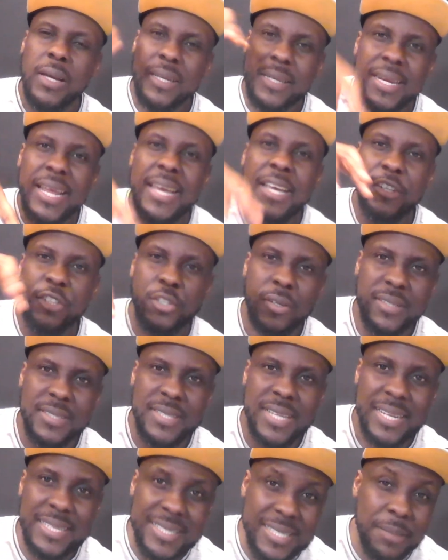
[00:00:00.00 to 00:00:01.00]

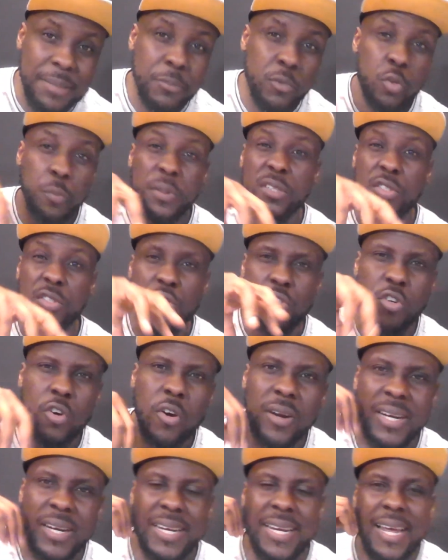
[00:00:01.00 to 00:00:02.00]
nations that seem to be
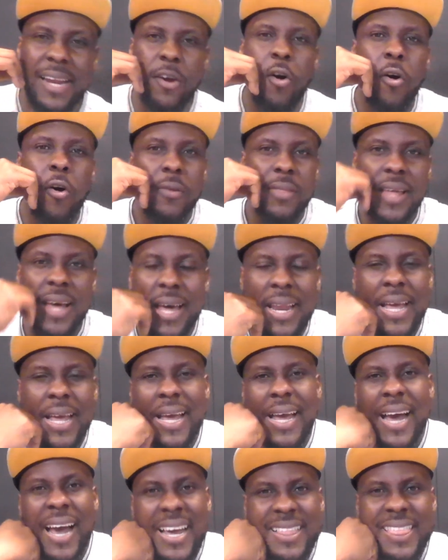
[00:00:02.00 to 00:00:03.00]
struggling and all that.
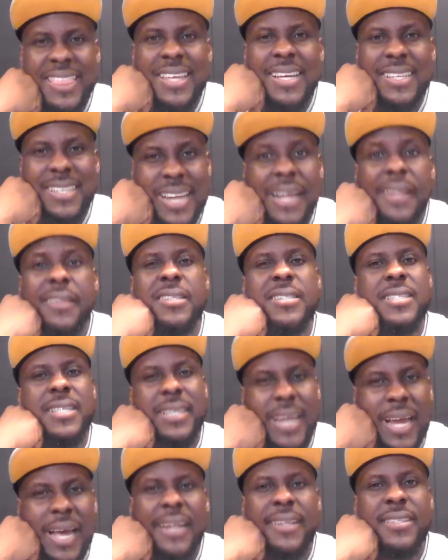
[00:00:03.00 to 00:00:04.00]
I think
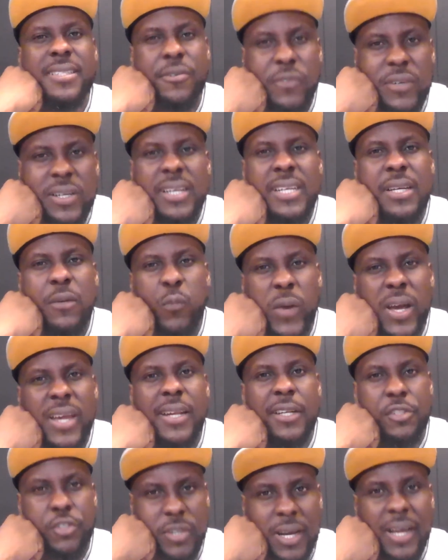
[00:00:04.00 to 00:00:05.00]
that's really where
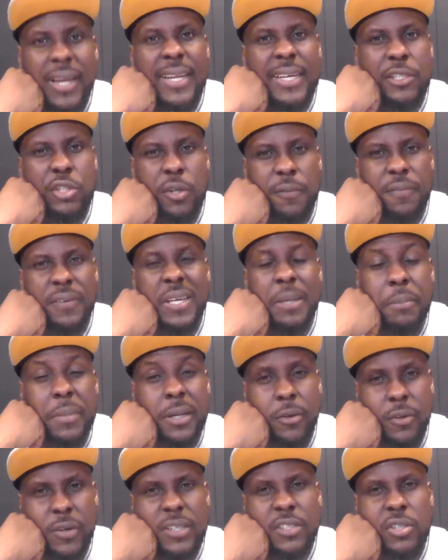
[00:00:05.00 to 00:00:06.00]
the challenge of
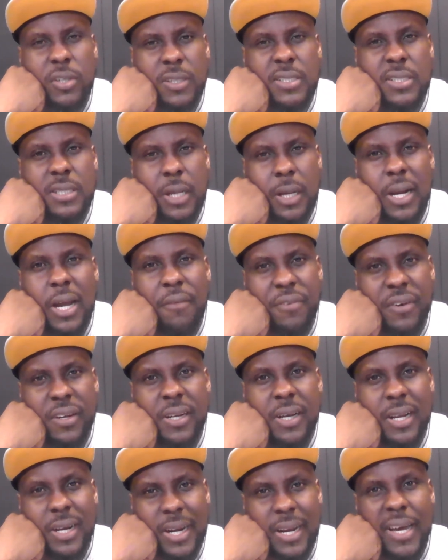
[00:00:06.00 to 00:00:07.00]
immigration in South
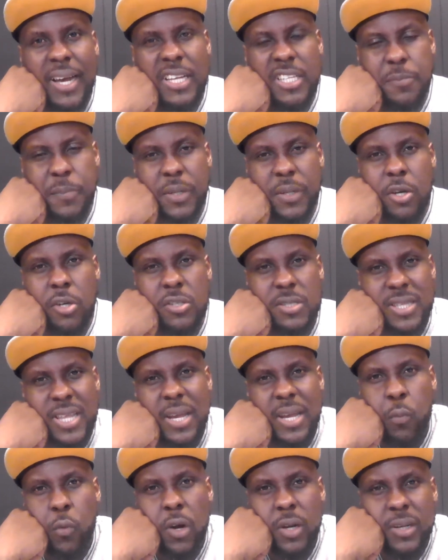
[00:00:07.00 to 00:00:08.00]
Africa lies, because
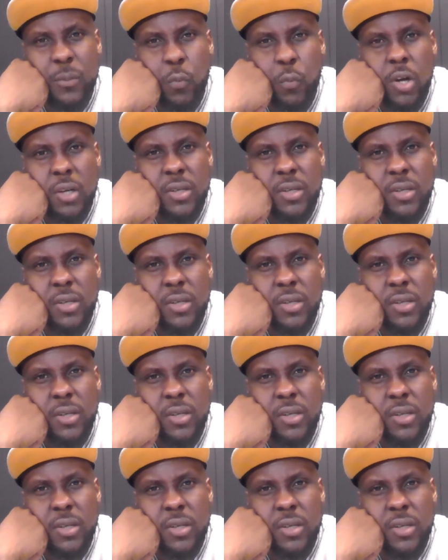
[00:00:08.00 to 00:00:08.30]
then what